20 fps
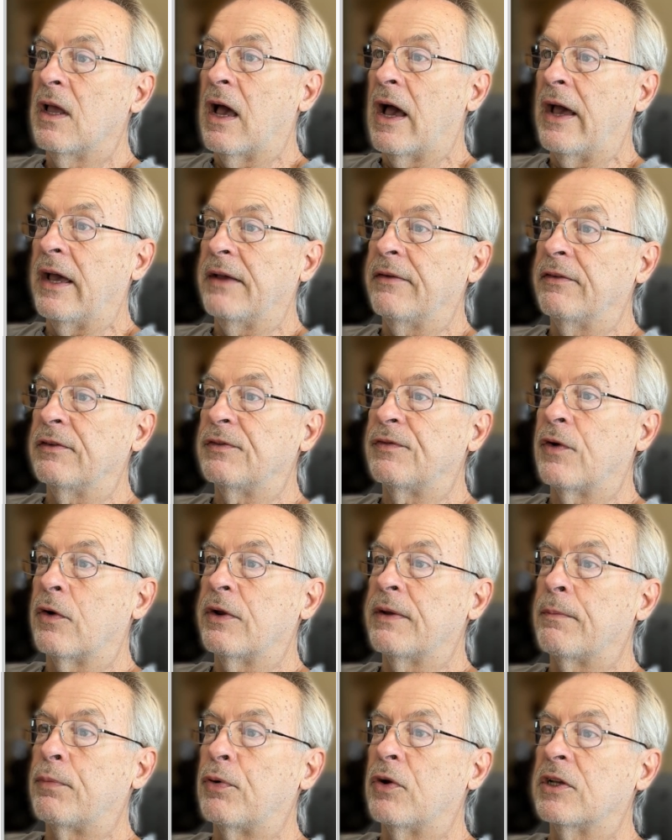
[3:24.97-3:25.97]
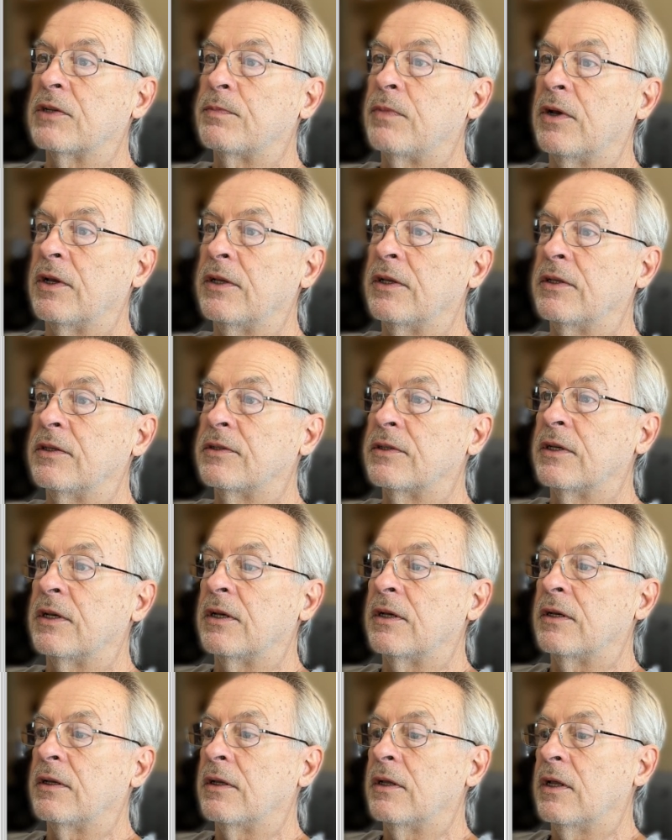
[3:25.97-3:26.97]
I was very impressed by his
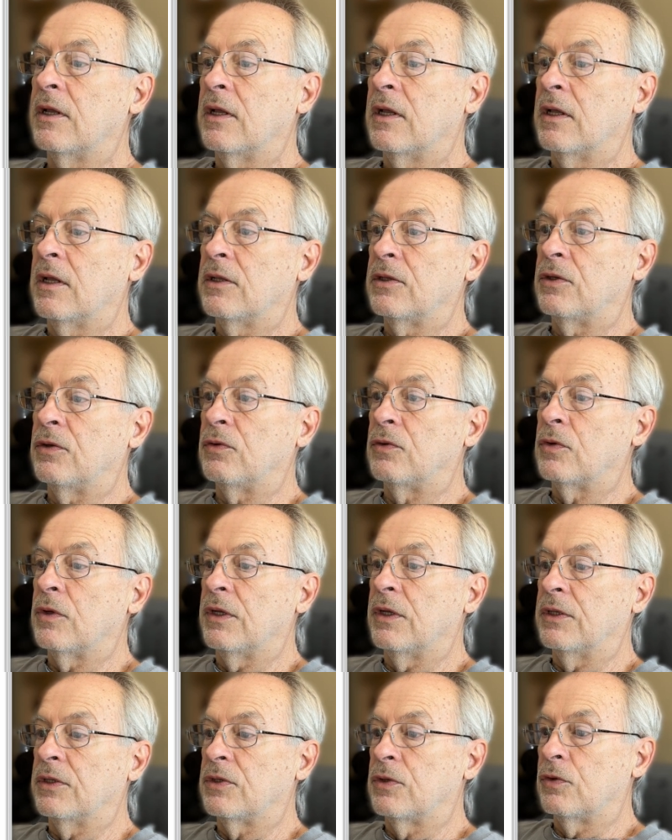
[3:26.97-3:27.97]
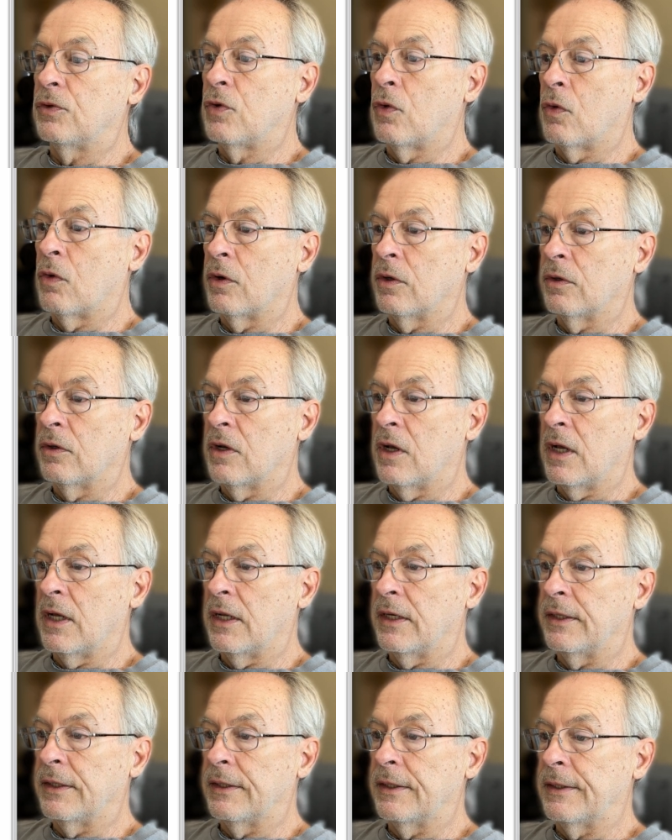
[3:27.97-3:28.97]
tutorial
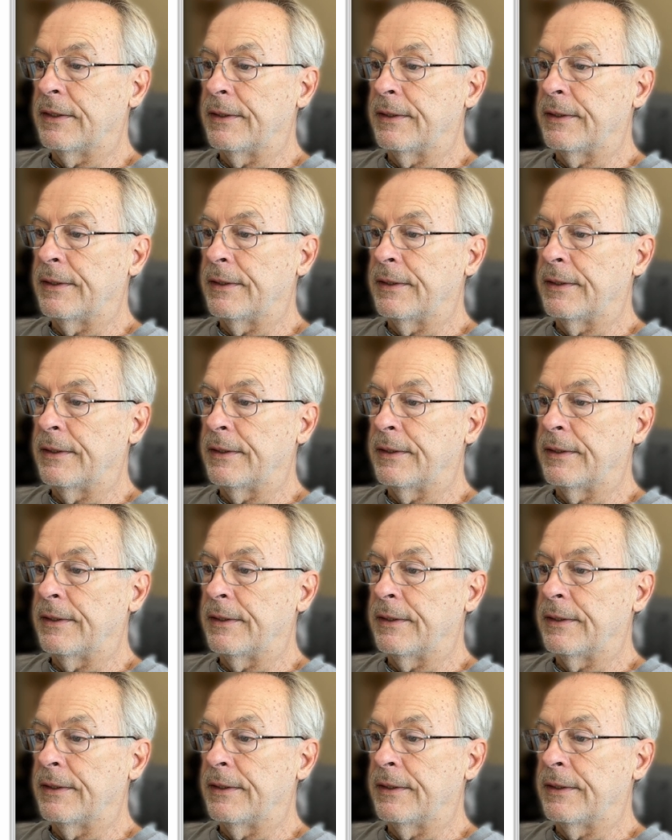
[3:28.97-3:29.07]
on